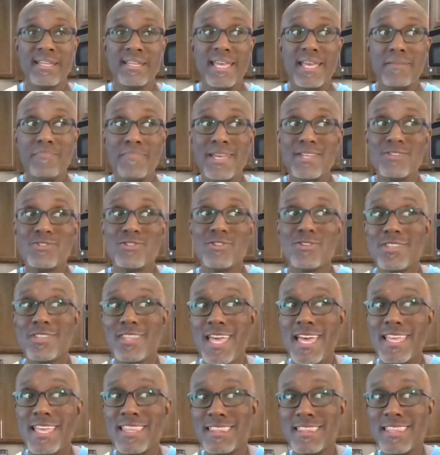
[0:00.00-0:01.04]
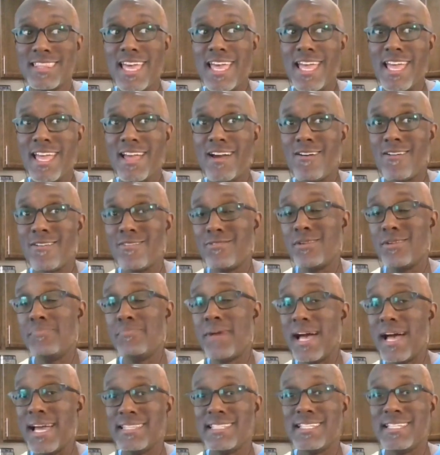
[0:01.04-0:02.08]
and make sure that they are
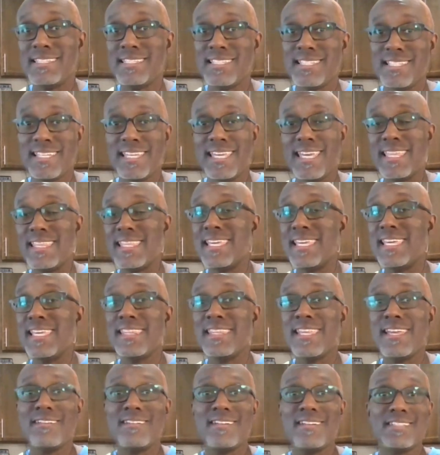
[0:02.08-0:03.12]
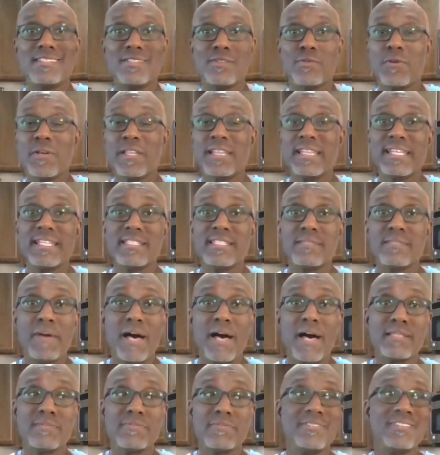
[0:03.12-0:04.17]
reminded to get in there as quickly as
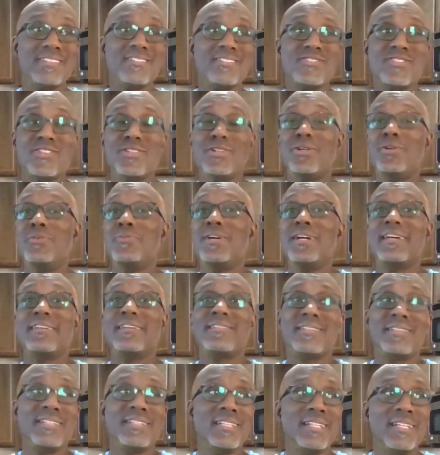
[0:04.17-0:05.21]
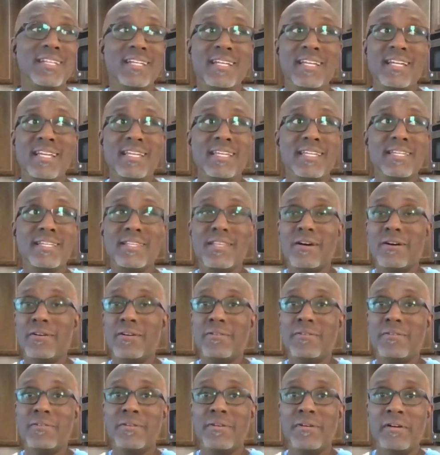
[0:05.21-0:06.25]
possible because you don't want to have to, you
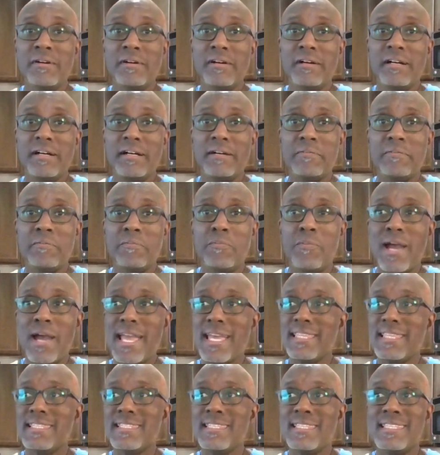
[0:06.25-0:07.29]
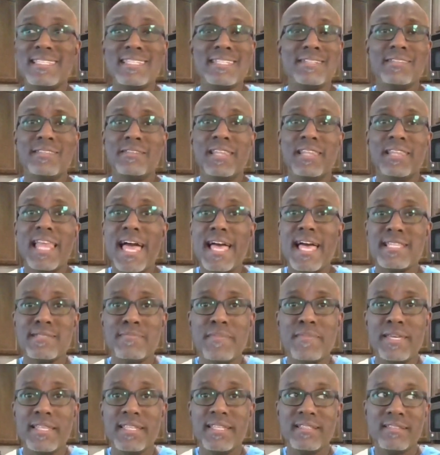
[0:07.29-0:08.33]
know, wait until the last
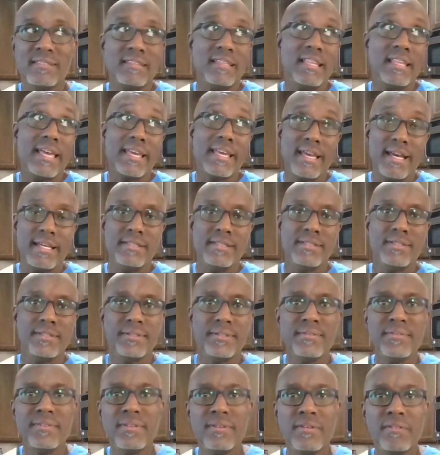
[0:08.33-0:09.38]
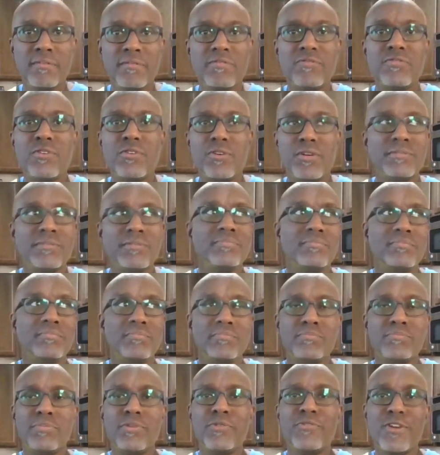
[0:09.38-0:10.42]
minute like I do for
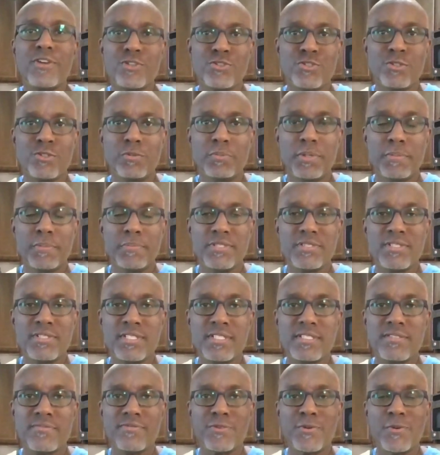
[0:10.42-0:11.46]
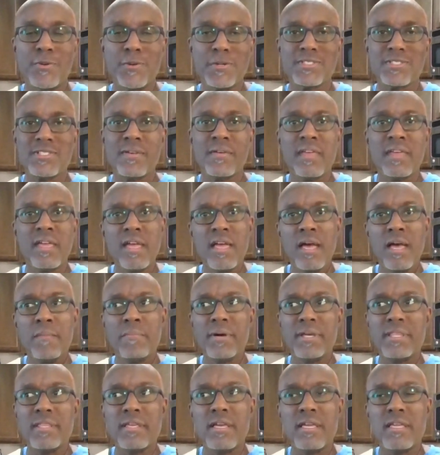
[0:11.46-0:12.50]
professional purposes, of course.
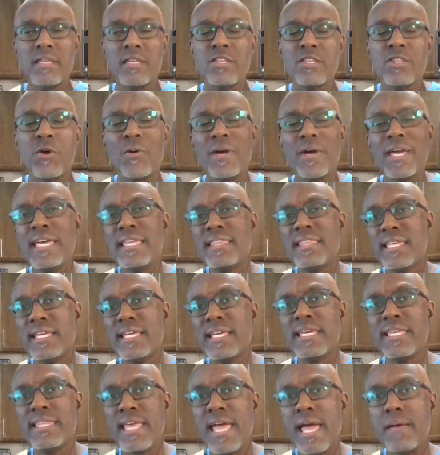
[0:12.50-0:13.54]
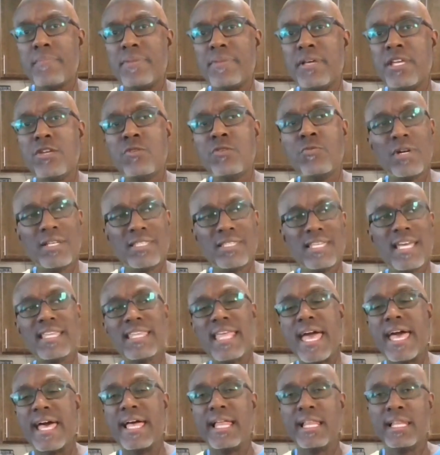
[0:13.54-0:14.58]
But, you know, anything can happen. You want to take
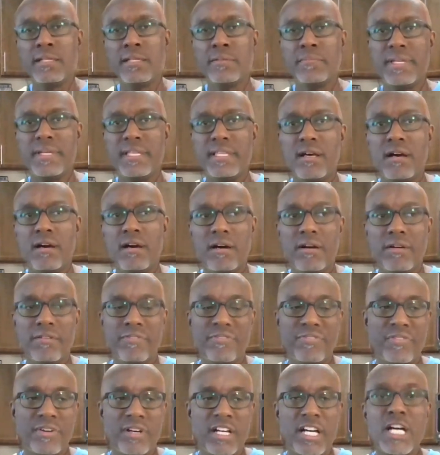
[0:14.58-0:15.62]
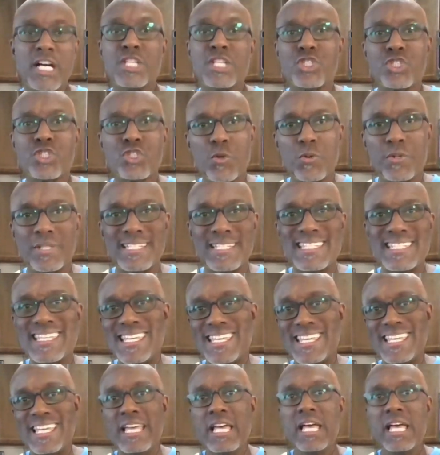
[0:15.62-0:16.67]
that element of uh,
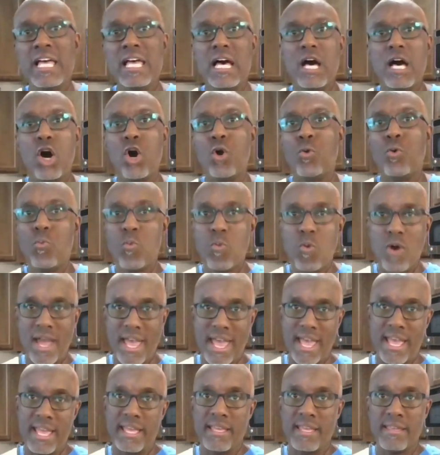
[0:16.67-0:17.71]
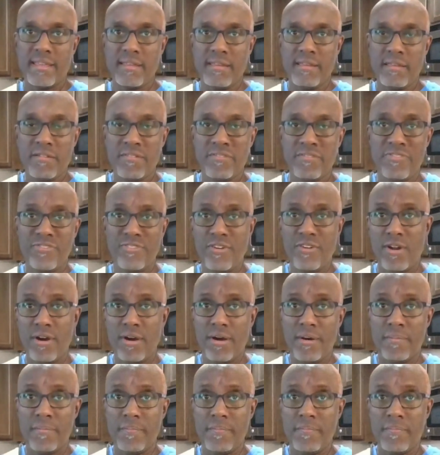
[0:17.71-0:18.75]
uncertainty away
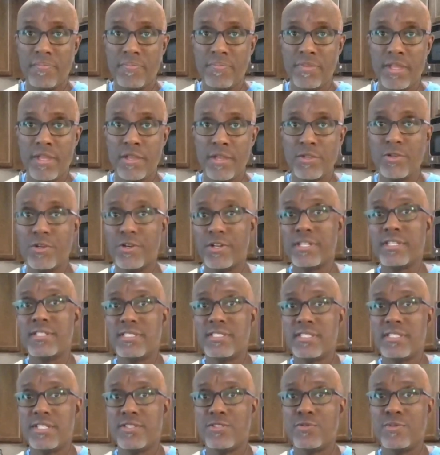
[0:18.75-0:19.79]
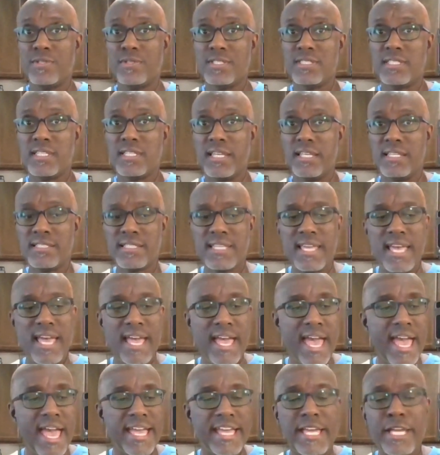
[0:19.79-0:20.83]
from your constituency. Say,
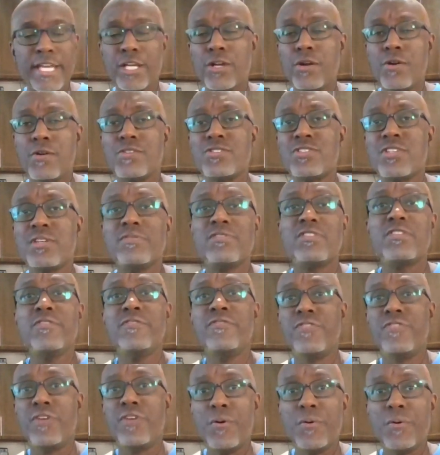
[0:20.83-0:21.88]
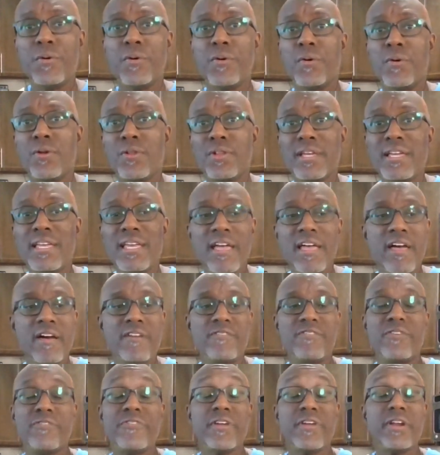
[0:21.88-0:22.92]
hey, encourage them to vote early
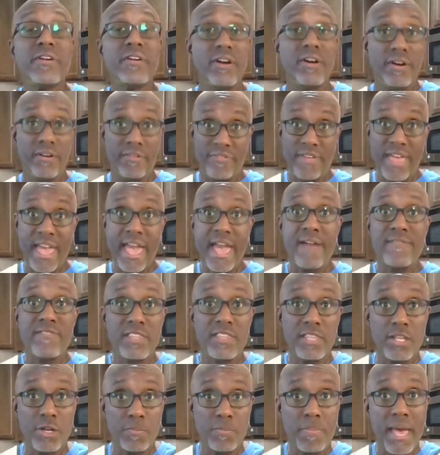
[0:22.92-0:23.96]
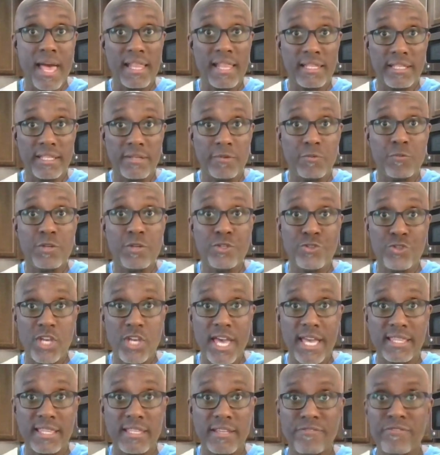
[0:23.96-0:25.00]
for fear of having their ballot
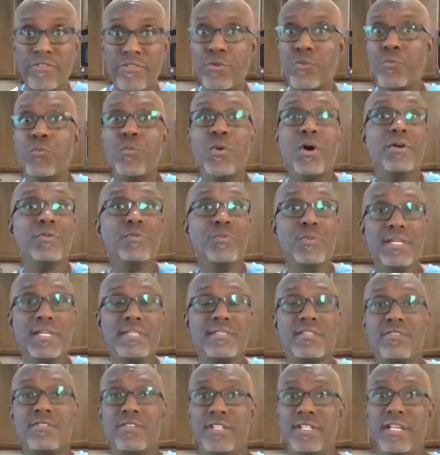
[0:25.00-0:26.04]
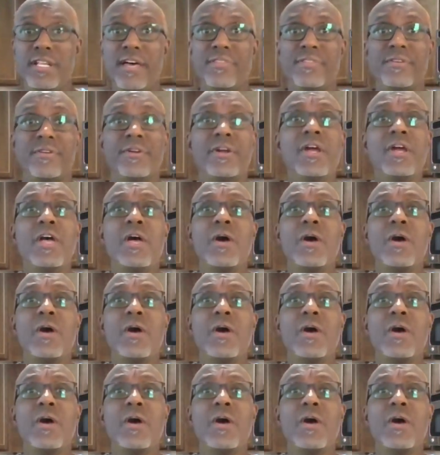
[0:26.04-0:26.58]
rejected for one reason or another,